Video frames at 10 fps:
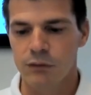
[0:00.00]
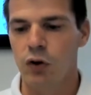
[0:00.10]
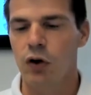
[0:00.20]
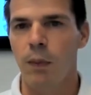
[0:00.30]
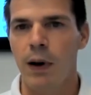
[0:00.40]

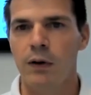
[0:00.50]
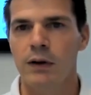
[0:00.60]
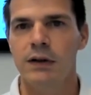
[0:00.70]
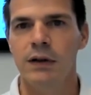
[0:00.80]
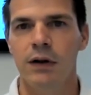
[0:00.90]
talk
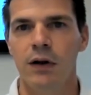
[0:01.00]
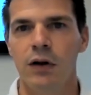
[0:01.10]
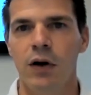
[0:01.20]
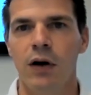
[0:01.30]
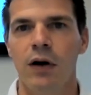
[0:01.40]
about
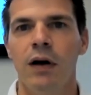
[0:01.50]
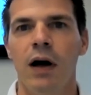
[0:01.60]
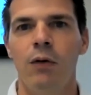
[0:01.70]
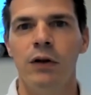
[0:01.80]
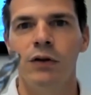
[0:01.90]

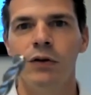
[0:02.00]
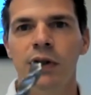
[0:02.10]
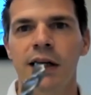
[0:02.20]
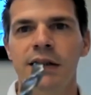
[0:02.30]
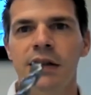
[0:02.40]
our
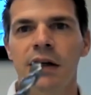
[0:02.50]
today's